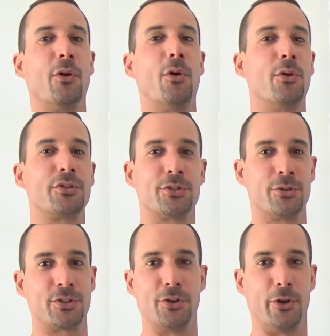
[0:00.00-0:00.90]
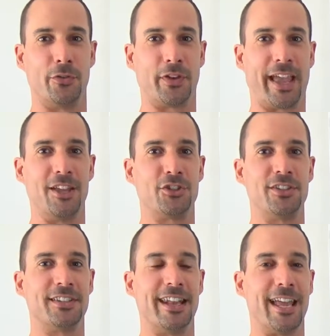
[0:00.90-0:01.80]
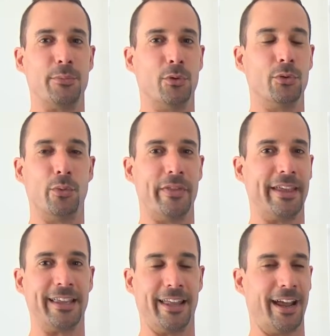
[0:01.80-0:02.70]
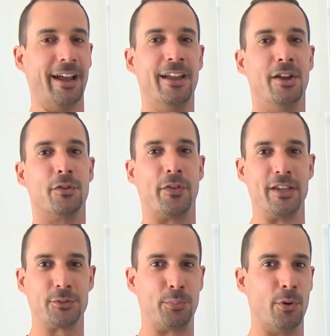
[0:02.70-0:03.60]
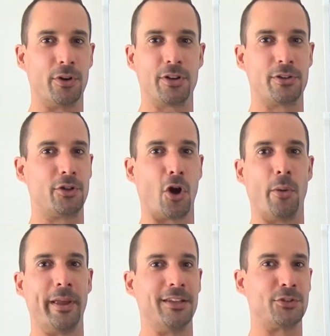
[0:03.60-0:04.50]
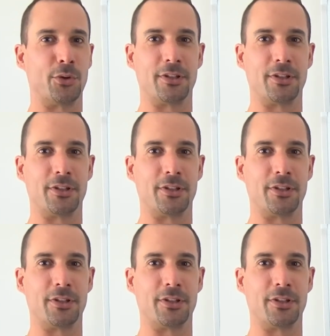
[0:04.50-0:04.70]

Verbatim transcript: all sorts of notifications enabled when they get a Facebook comment or